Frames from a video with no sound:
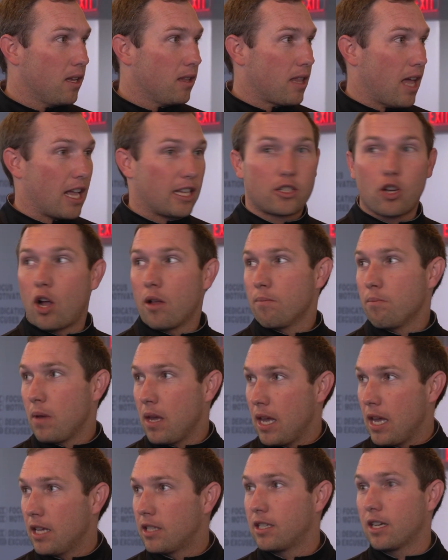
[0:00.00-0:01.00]
That's on
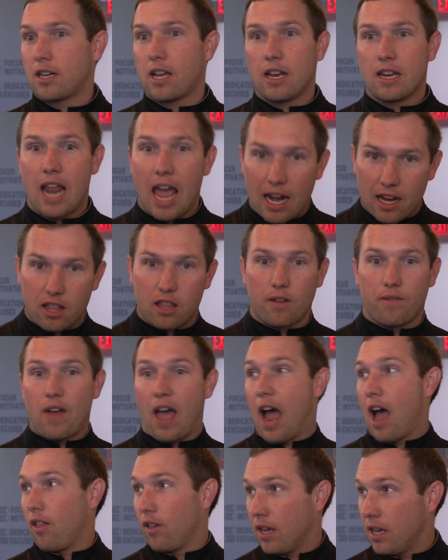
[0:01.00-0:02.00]
me to connect the
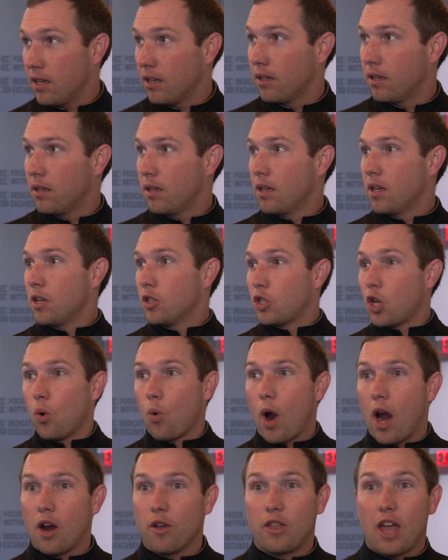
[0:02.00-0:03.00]
Valley to
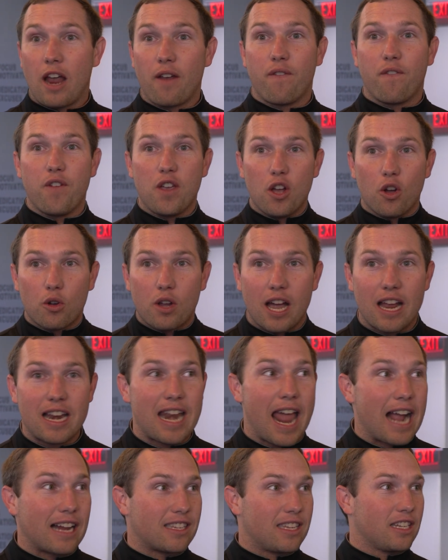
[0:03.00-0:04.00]
where they feel
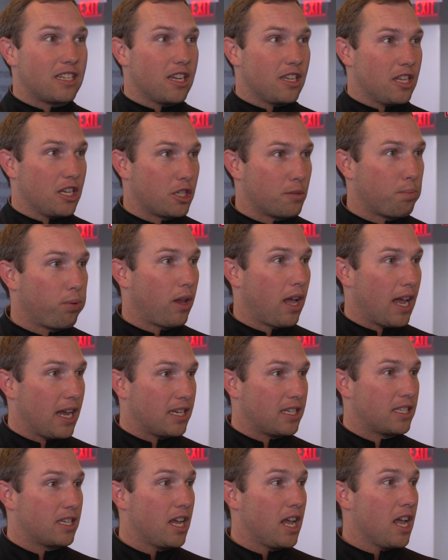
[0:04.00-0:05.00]
connected to this
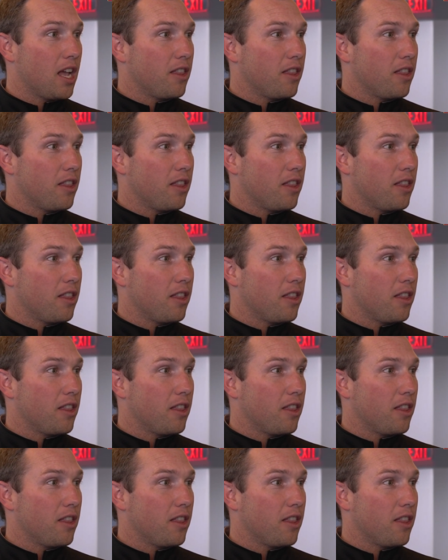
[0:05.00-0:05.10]
place,